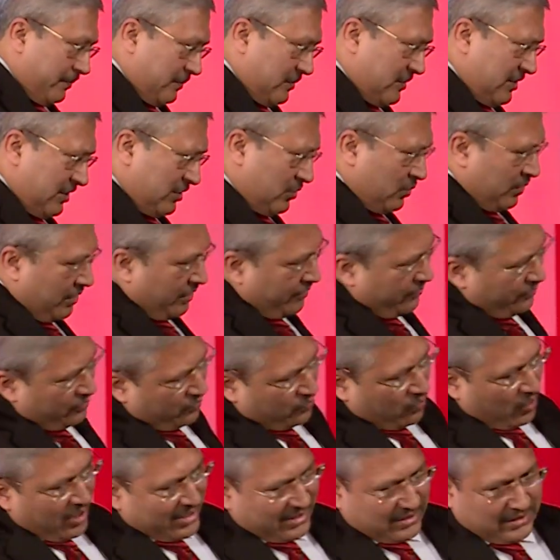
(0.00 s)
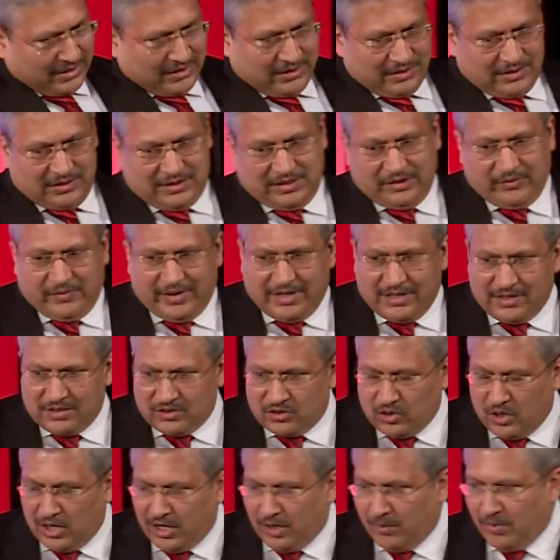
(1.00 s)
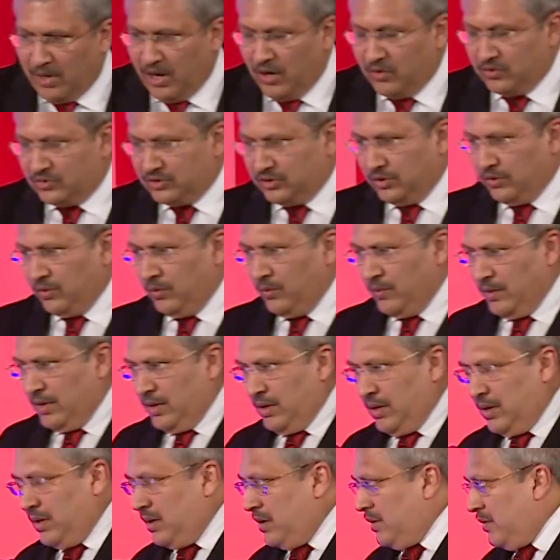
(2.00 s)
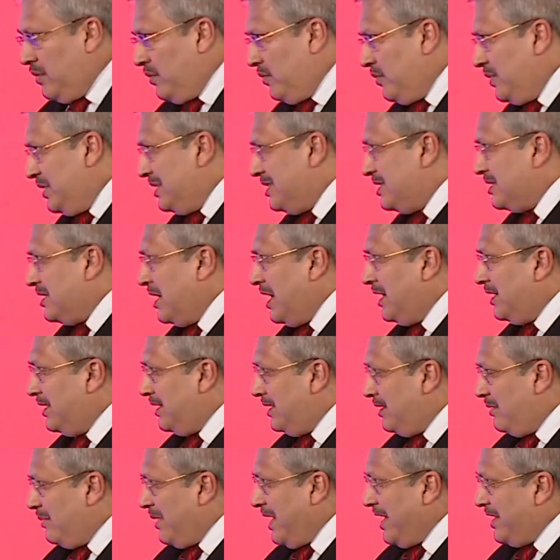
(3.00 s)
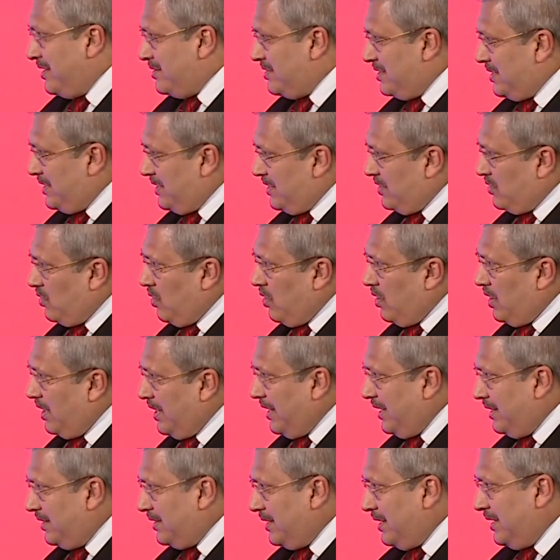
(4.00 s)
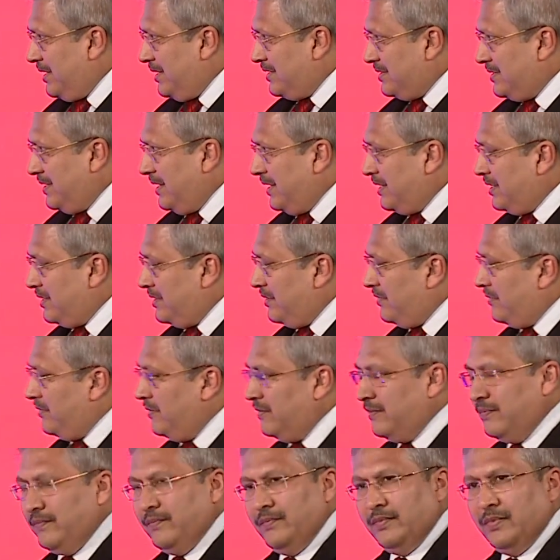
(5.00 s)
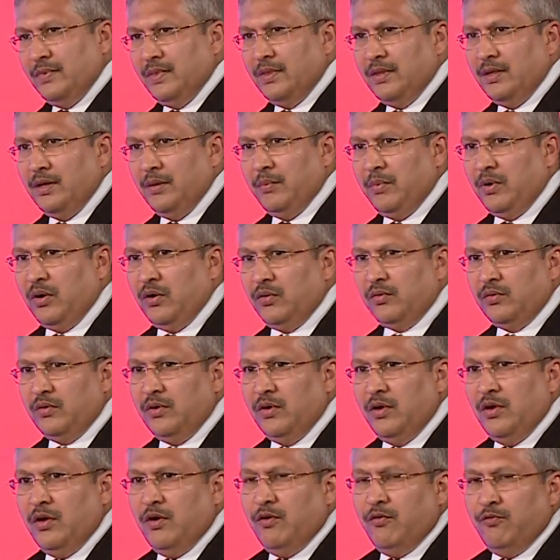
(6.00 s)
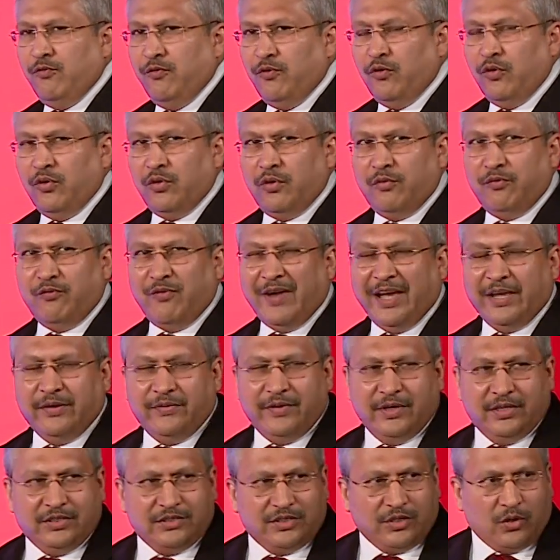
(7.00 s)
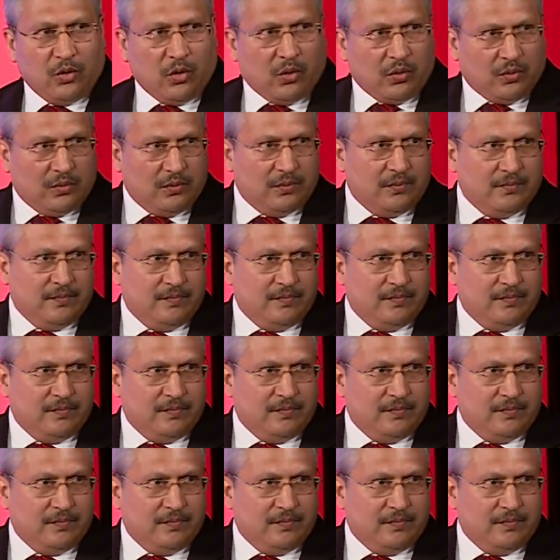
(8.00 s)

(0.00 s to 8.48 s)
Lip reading: Just to give you what this event is all about. So, we started a magazine called Healthcare Executive about 4 or 5 years ago.